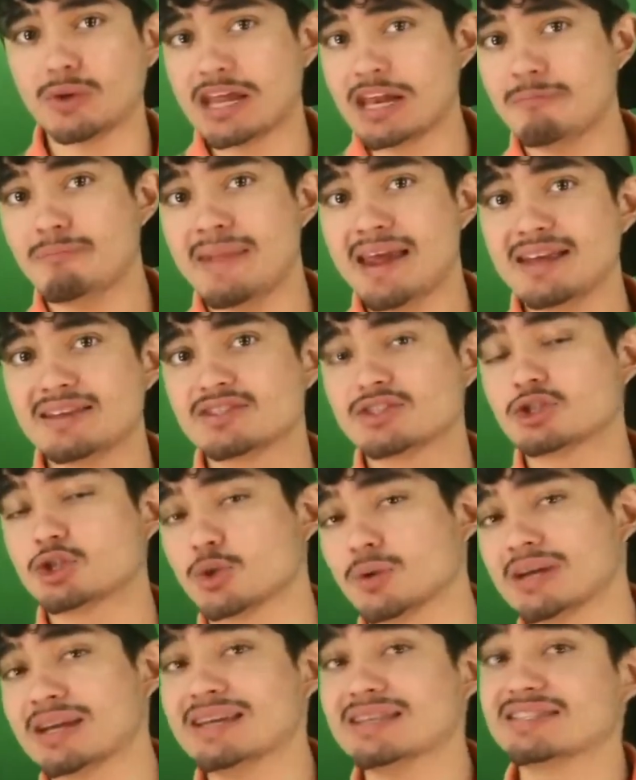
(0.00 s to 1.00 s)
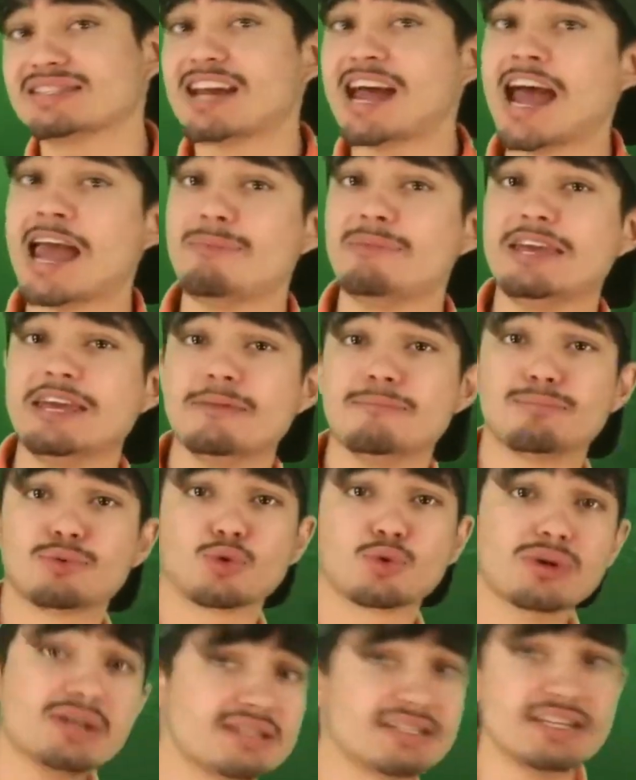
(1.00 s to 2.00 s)
inmates during his his time in
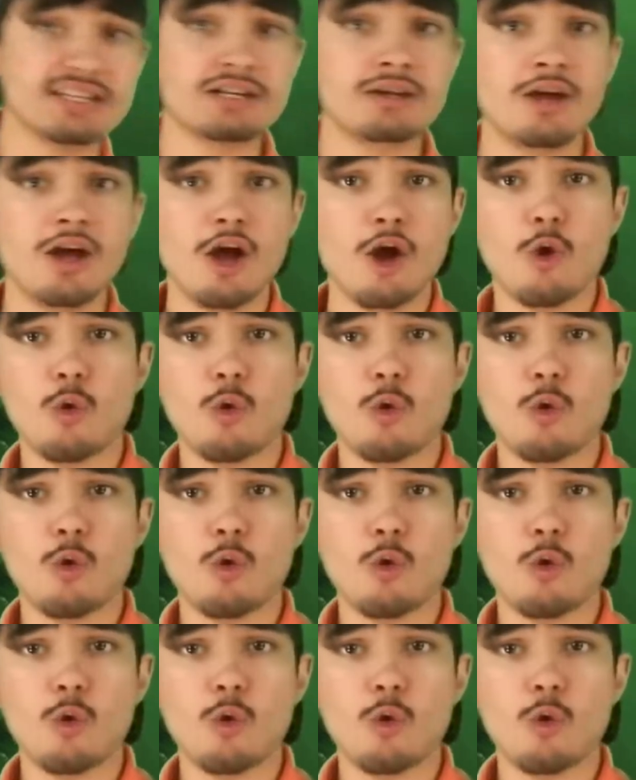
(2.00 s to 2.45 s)
prison,